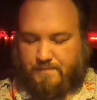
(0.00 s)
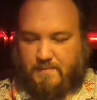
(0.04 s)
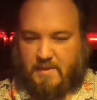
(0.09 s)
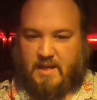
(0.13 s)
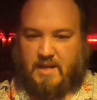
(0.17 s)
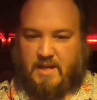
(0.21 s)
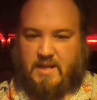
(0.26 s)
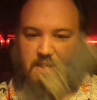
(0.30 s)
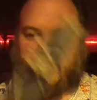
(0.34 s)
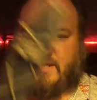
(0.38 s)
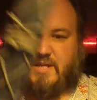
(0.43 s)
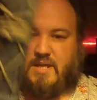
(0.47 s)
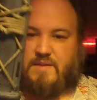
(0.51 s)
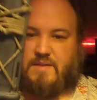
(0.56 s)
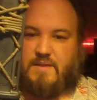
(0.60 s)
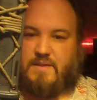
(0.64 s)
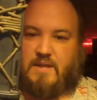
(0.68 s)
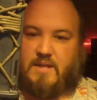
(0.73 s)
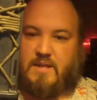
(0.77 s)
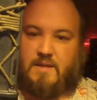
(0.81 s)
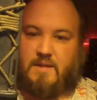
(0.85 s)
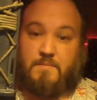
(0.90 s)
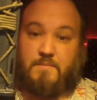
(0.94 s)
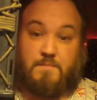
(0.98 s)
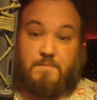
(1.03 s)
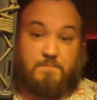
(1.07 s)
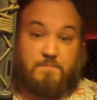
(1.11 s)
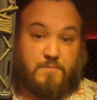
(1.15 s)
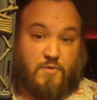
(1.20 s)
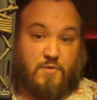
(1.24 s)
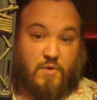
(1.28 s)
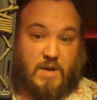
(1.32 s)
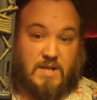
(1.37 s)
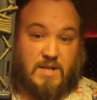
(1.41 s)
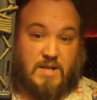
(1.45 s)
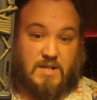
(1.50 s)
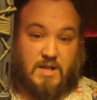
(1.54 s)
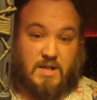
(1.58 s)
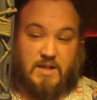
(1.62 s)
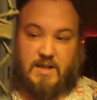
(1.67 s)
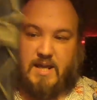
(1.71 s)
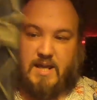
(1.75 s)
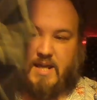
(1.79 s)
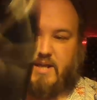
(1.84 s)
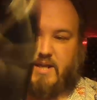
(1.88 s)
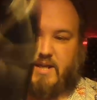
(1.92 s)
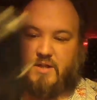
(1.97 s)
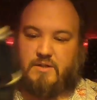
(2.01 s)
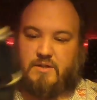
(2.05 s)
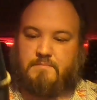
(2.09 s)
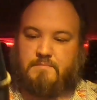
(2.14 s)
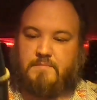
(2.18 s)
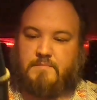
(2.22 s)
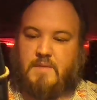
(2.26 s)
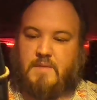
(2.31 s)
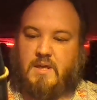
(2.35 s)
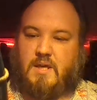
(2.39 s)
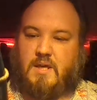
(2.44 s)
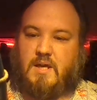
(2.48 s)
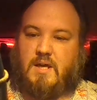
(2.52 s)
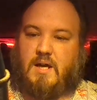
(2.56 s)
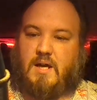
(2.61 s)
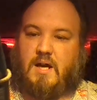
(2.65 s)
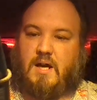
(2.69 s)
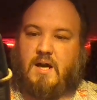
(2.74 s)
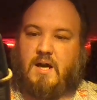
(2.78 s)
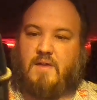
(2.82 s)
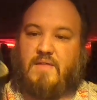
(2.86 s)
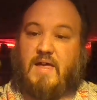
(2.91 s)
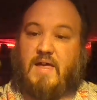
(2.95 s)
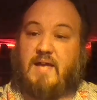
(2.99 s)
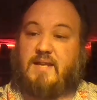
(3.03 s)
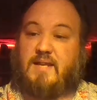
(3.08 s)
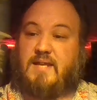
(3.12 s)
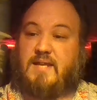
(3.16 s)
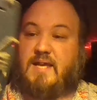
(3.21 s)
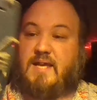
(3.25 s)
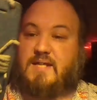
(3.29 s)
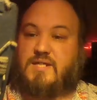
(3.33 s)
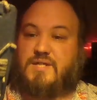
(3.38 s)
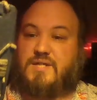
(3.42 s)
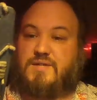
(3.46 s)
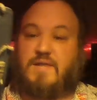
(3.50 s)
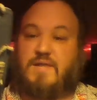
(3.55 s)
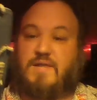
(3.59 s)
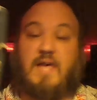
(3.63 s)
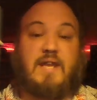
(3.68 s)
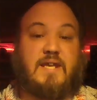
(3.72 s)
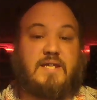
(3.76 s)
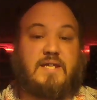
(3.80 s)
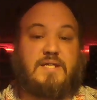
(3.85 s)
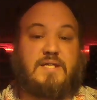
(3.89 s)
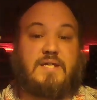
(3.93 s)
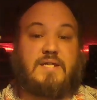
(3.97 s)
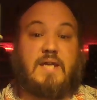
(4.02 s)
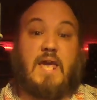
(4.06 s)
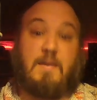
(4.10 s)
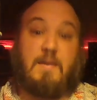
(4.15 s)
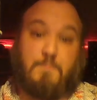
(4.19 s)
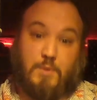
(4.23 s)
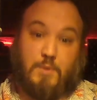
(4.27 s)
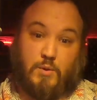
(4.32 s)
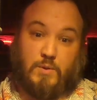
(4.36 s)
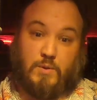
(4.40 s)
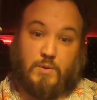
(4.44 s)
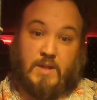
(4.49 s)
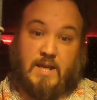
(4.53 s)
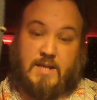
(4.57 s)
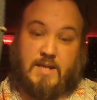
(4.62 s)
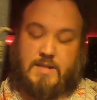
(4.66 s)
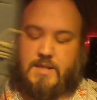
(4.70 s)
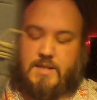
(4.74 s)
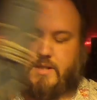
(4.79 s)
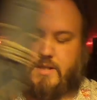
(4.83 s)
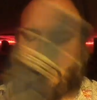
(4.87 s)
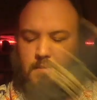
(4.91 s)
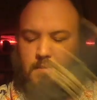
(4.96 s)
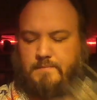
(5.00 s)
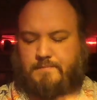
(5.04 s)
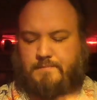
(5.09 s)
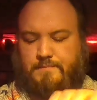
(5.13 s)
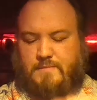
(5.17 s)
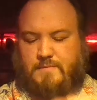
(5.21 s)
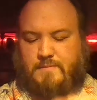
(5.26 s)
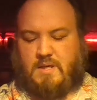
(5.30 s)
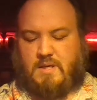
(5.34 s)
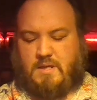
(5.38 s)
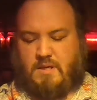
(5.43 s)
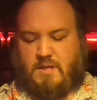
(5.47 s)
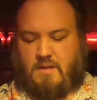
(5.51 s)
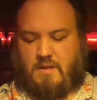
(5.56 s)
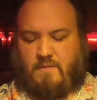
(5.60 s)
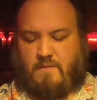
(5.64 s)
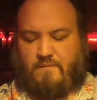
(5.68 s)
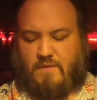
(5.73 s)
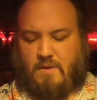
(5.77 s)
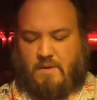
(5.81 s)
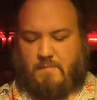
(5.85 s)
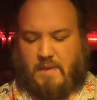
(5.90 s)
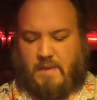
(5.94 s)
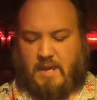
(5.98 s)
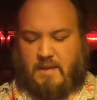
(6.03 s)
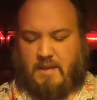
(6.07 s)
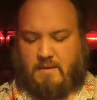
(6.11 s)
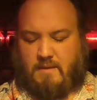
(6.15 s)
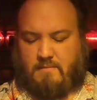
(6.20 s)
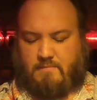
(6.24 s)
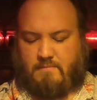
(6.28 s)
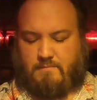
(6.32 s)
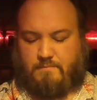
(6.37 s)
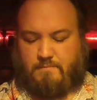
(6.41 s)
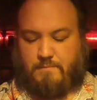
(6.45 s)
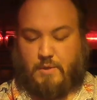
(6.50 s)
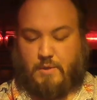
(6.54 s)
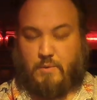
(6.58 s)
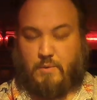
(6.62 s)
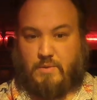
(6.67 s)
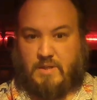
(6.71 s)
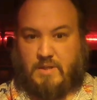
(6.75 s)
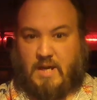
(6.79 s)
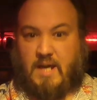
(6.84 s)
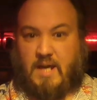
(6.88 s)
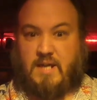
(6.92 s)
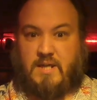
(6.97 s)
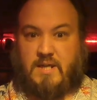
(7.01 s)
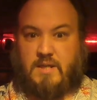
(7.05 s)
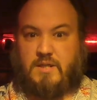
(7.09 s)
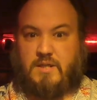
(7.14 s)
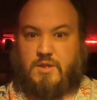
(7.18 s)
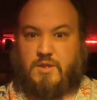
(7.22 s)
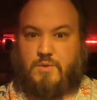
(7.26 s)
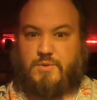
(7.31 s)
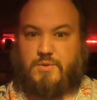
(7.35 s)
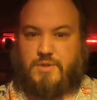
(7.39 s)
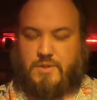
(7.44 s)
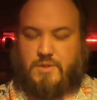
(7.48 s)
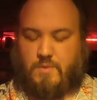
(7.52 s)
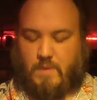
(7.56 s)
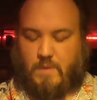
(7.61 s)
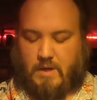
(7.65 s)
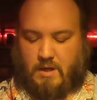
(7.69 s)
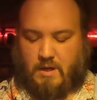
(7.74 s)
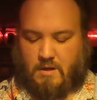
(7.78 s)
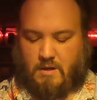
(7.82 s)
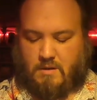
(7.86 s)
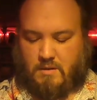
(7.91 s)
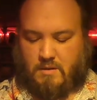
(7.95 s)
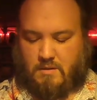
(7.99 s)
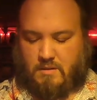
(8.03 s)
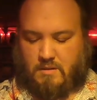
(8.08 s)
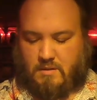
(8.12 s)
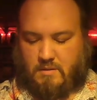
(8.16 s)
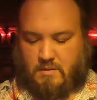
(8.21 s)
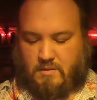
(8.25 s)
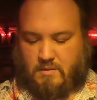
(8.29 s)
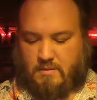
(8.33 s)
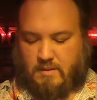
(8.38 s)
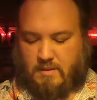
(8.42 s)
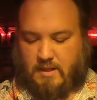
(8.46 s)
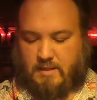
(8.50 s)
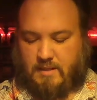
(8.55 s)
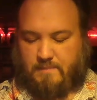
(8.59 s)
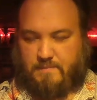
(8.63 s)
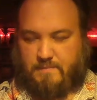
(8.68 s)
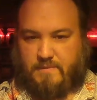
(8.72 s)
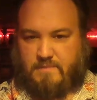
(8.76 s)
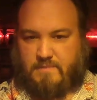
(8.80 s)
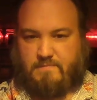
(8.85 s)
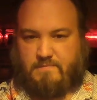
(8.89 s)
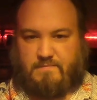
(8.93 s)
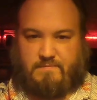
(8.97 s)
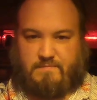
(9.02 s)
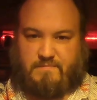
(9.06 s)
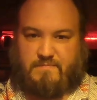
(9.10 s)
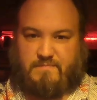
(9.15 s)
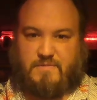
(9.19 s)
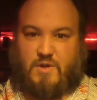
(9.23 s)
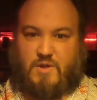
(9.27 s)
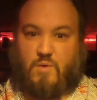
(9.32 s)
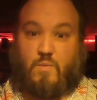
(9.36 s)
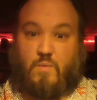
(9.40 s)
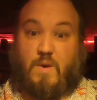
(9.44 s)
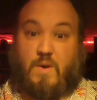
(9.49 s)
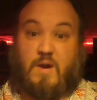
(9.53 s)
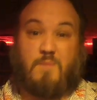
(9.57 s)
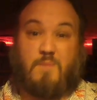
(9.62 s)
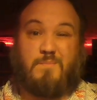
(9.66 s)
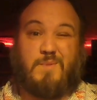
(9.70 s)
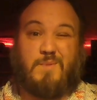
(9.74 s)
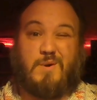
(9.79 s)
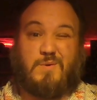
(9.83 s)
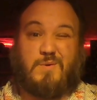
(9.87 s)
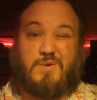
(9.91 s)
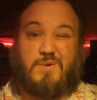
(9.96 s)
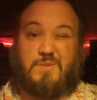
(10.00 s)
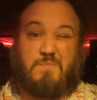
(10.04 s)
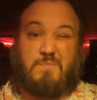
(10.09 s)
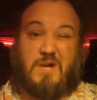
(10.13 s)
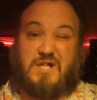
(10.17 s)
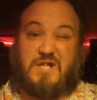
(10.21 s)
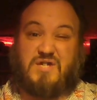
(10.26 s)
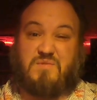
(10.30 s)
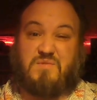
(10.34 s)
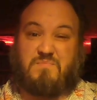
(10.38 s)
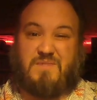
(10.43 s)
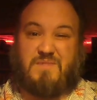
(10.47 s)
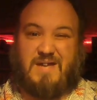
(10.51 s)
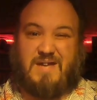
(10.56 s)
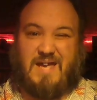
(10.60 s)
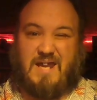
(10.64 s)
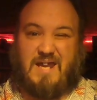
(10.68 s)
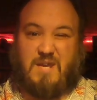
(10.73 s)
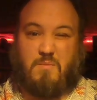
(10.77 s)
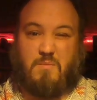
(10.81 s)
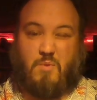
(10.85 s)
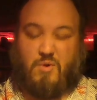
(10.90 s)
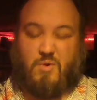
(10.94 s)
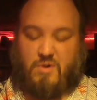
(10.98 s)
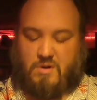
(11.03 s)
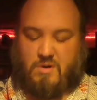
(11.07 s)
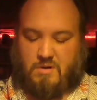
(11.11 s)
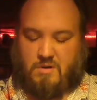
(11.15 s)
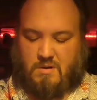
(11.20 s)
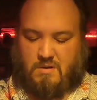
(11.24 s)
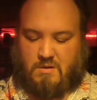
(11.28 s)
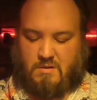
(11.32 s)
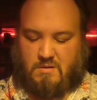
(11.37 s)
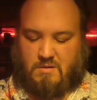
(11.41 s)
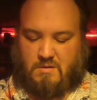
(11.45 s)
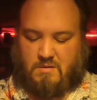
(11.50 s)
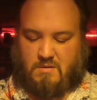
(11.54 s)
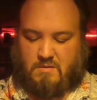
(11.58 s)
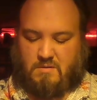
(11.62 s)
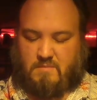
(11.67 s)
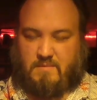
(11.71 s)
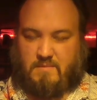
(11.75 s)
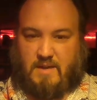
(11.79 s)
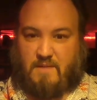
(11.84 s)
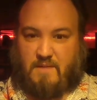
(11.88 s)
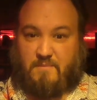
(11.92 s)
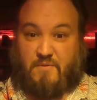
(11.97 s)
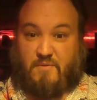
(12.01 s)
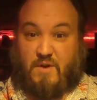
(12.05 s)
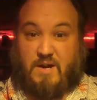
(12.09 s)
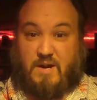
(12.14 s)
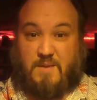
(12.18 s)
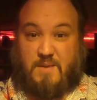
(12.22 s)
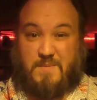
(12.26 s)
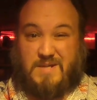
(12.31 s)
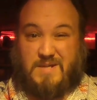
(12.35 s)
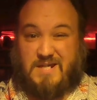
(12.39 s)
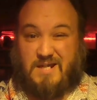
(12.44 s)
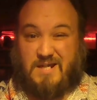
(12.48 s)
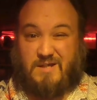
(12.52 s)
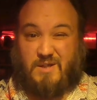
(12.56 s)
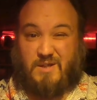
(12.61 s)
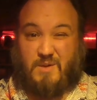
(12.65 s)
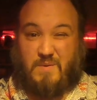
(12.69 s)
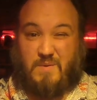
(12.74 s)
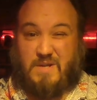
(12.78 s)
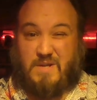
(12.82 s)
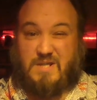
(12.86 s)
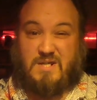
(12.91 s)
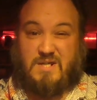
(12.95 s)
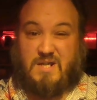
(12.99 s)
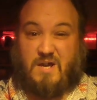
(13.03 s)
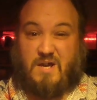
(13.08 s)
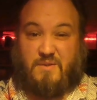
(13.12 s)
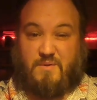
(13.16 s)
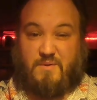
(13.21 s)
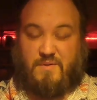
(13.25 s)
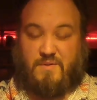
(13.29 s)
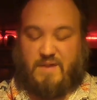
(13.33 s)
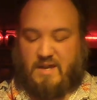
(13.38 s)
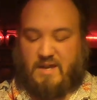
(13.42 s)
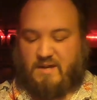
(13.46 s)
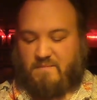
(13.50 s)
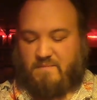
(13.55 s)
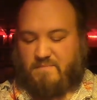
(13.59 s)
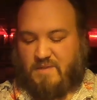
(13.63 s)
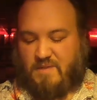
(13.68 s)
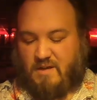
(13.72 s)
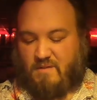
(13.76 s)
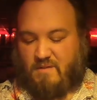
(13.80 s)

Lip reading: It is in the craton handle. That is a bootlace from a boot I used to wear. I don't wear boots much anymore, not for any particular reason other than,